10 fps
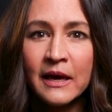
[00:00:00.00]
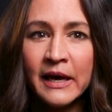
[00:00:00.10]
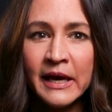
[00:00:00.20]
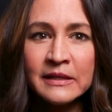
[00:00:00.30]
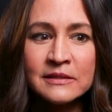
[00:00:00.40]

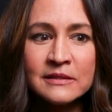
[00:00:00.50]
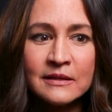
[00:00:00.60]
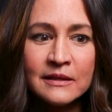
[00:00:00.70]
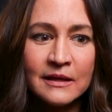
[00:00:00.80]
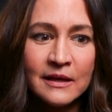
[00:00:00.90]
And
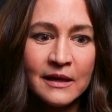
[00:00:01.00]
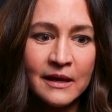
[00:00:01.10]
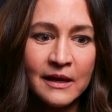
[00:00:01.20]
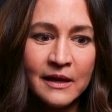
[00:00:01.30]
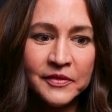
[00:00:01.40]

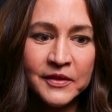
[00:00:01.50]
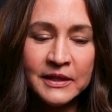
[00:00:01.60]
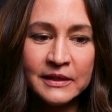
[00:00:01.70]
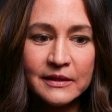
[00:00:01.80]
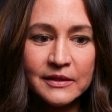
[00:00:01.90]
I
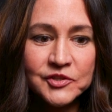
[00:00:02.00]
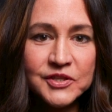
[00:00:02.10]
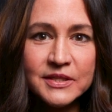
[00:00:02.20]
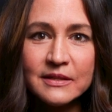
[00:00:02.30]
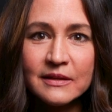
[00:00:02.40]
think
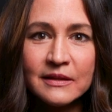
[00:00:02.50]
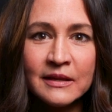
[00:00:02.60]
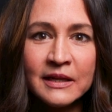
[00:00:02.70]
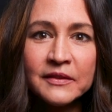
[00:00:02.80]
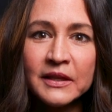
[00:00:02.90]
just
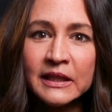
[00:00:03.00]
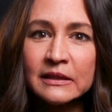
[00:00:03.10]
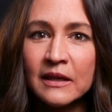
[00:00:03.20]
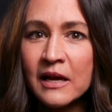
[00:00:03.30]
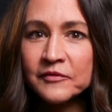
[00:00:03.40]
anything
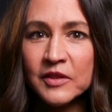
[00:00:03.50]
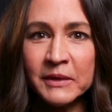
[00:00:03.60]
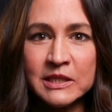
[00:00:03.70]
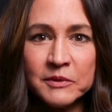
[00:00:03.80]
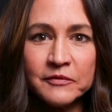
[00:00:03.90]
in life that
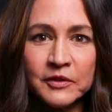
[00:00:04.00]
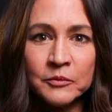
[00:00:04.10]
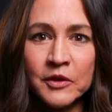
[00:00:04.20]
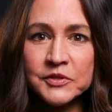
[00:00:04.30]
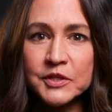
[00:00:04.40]
makes me feel,
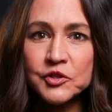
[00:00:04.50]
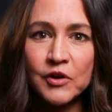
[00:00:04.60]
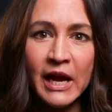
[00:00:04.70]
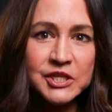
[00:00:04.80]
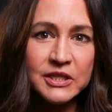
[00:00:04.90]
whether it's a
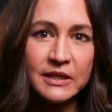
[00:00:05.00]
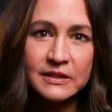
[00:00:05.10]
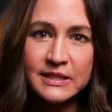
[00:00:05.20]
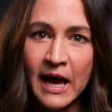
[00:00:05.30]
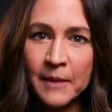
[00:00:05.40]
tragedy
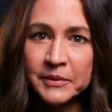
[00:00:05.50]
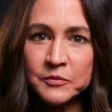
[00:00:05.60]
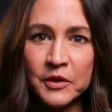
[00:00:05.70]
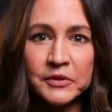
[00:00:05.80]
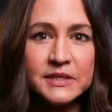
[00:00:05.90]
that's happened,
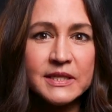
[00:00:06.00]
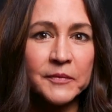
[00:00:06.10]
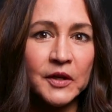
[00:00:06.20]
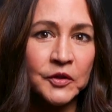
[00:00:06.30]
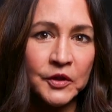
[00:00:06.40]
whether it's
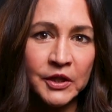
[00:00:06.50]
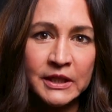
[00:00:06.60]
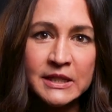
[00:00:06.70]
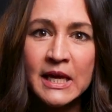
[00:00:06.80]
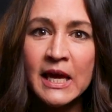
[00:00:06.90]
something
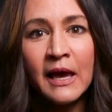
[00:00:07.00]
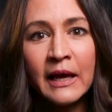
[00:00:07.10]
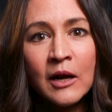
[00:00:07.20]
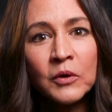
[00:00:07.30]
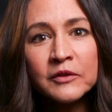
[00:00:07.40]
good.
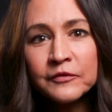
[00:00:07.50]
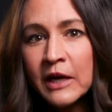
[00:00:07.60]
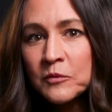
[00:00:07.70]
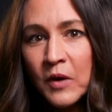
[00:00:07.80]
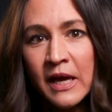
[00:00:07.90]
And I want to
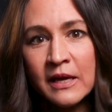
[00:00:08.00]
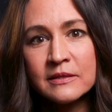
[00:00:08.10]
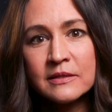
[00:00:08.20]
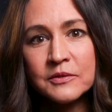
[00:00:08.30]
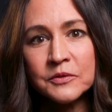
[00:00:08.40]
find
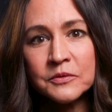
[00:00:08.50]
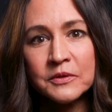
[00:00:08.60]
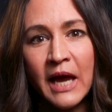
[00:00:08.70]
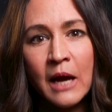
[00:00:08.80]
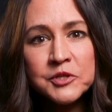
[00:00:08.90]
ways to
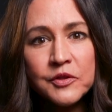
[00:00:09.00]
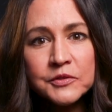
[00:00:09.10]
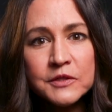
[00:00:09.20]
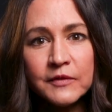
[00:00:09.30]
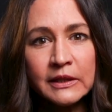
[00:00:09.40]
capture
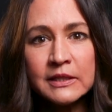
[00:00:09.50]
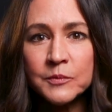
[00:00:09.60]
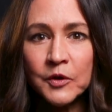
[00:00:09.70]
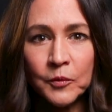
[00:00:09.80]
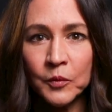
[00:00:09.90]
those
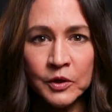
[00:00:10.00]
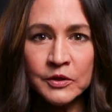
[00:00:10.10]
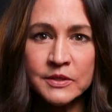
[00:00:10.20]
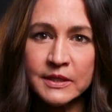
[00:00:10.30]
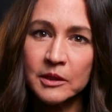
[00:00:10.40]
feelings with
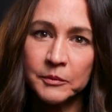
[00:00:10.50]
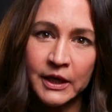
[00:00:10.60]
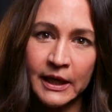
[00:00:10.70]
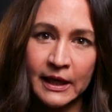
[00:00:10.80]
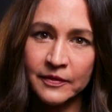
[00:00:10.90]
words and
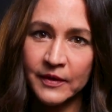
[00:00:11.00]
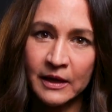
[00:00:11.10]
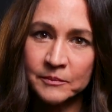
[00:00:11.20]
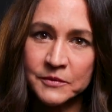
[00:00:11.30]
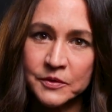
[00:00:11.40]
communicate
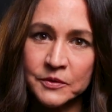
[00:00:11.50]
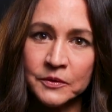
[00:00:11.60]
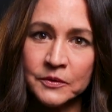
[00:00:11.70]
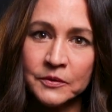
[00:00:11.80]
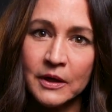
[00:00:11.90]
them
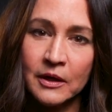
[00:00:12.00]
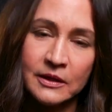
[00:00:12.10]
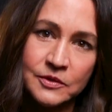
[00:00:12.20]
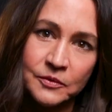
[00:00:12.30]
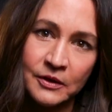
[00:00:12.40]
to, uh,
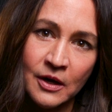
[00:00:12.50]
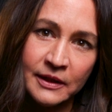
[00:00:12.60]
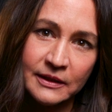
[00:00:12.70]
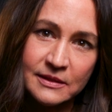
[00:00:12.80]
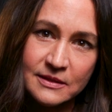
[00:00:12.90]
to an
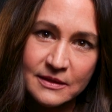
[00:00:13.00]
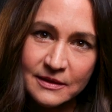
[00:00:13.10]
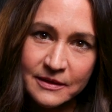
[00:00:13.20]
audience.